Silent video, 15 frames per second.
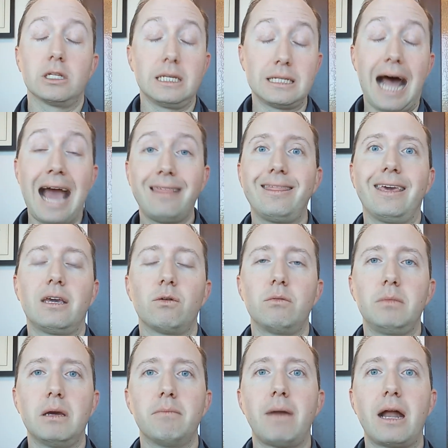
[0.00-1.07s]
At least I think it
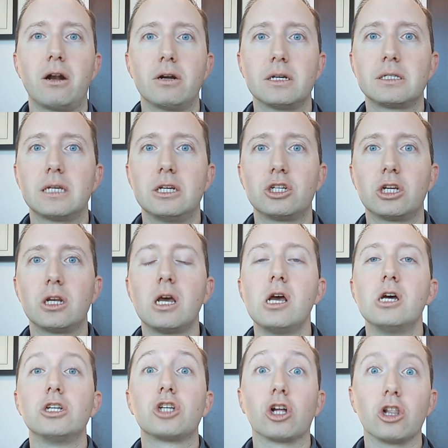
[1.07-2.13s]
would be a better decision
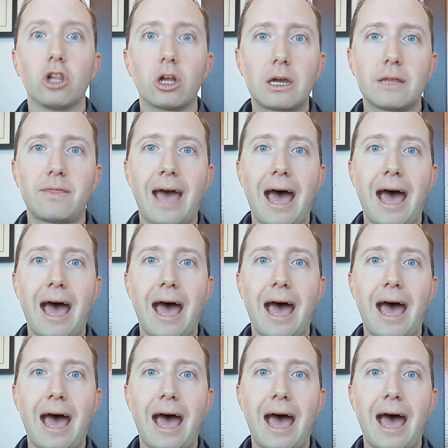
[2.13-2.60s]
to look at